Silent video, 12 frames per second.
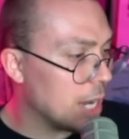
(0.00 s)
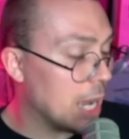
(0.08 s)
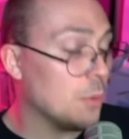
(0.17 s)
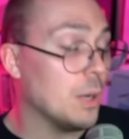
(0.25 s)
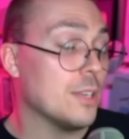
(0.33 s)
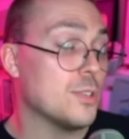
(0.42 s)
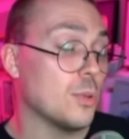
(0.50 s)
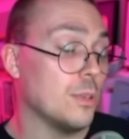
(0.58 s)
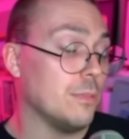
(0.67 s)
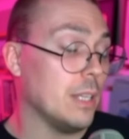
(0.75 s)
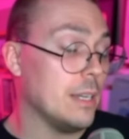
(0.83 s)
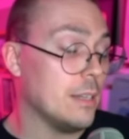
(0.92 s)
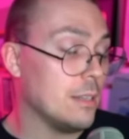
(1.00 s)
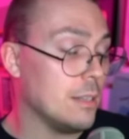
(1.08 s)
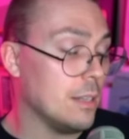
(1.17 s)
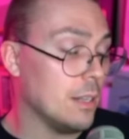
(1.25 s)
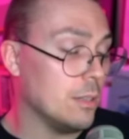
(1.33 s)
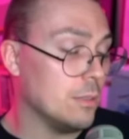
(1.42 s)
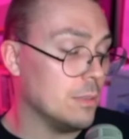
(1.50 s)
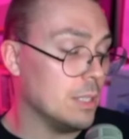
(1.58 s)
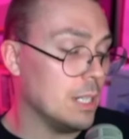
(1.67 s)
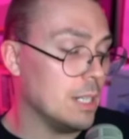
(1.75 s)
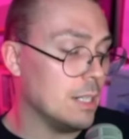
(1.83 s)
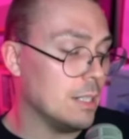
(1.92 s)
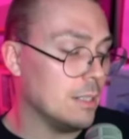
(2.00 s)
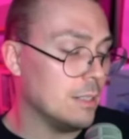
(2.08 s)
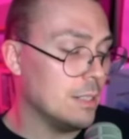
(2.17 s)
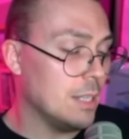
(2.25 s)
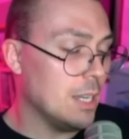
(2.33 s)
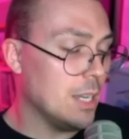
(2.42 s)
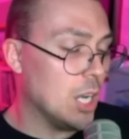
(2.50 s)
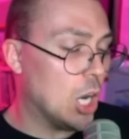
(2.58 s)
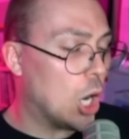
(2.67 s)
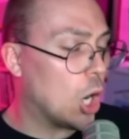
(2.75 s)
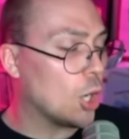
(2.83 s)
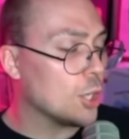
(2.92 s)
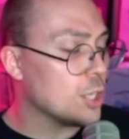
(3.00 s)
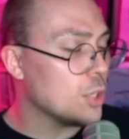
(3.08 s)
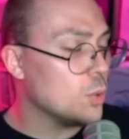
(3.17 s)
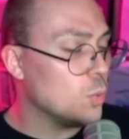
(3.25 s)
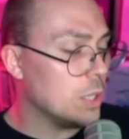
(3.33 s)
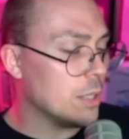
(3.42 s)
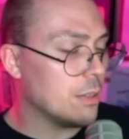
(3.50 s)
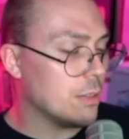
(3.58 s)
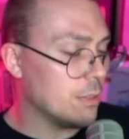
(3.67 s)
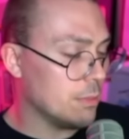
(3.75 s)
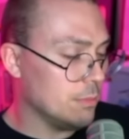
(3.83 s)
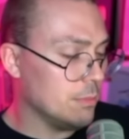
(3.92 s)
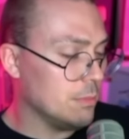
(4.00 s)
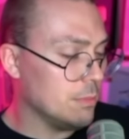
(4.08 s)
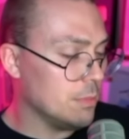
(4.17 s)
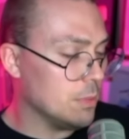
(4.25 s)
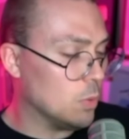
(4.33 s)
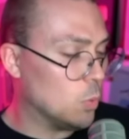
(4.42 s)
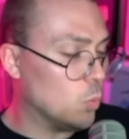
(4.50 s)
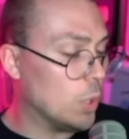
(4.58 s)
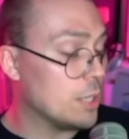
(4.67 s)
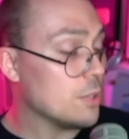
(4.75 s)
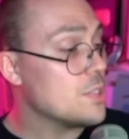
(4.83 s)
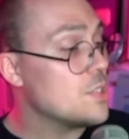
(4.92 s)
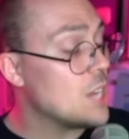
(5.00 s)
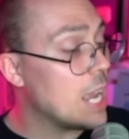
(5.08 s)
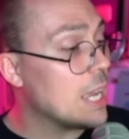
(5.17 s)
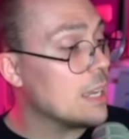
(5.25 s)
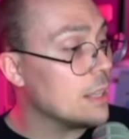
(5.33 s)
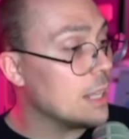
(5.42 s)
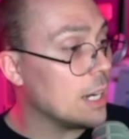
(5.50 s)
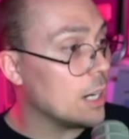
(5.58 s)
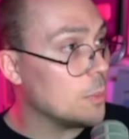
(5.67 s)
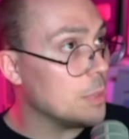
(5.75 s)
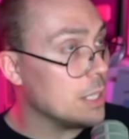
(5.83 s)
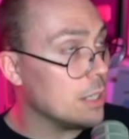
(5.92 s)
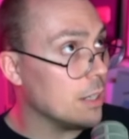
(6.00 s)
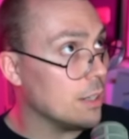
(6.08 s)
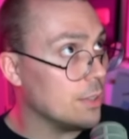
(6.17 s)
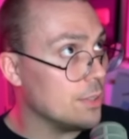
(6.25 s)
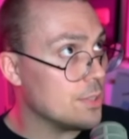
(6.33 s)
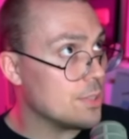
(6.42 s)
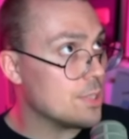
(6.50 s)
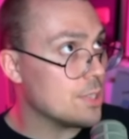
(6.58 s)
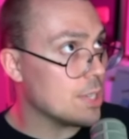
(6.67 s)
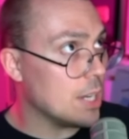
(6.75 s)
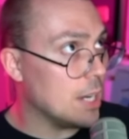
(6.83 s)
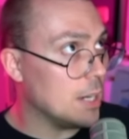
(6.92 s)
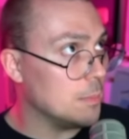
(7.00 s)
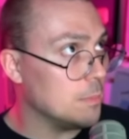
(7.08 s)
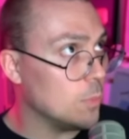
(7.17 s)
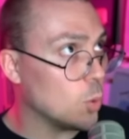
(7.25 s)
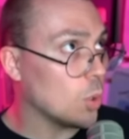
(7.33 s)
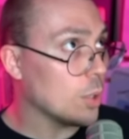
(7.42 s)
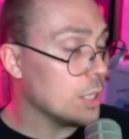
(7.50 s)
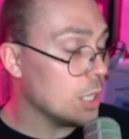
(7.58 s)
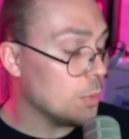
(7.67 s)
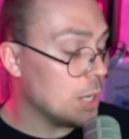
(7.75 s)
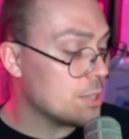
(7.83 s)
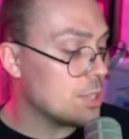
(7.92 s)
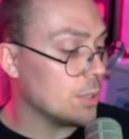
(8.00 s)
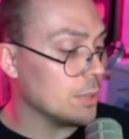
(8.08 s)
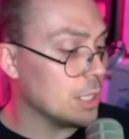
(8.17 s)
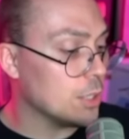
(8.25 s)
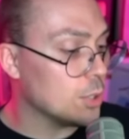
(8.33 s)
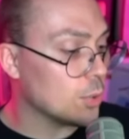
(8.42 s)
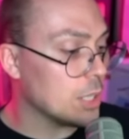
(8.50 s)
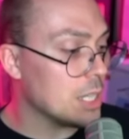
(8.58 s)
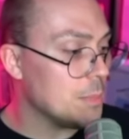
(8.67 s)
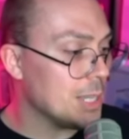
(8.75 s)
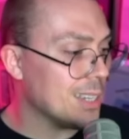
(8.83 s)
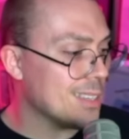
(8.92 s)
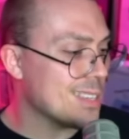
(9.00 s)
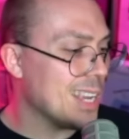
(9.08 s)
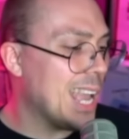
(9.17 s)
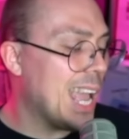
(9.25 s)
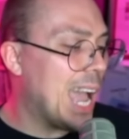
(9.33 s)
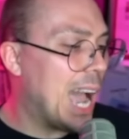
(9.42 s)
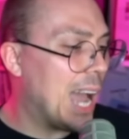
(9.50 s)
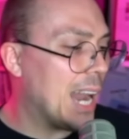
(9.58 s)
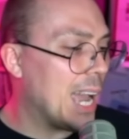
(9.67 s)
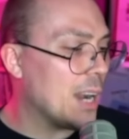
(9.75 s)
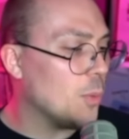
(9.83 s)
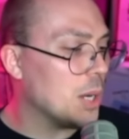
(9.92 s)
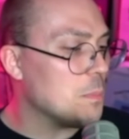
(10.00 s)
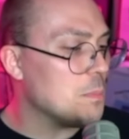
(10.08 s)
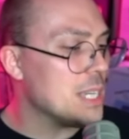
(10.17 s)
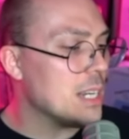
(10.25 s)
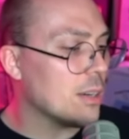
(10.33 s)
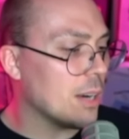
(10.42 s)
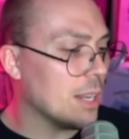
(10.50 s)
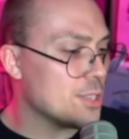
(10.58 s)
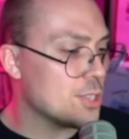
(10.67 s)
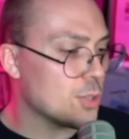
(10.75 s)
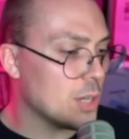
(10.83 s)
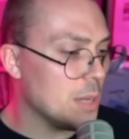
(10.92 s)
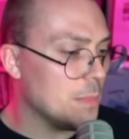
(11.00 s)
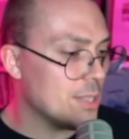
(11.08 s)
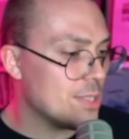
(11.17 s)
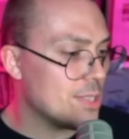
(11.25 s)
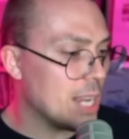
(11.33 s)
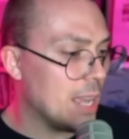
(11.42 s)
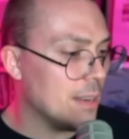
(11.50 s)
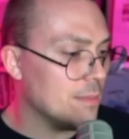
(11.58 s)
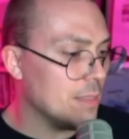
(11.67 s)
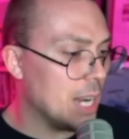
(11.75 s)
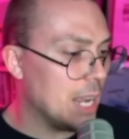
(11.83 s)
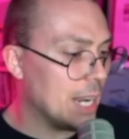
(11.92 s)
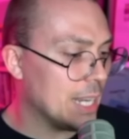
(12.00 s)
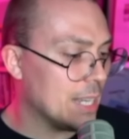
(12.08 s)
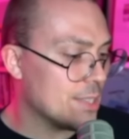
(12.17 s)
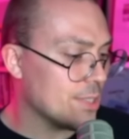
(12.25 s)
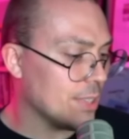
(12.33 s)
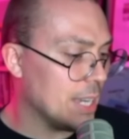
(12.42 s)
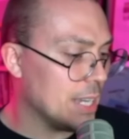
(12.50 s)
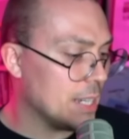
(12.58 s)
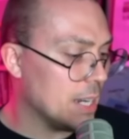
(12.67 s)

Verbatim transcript: I don't want to sort of like, you know, argue with what you're saying there because, or, you know, necessarily agree, because I don't want to be here on stream and I guess like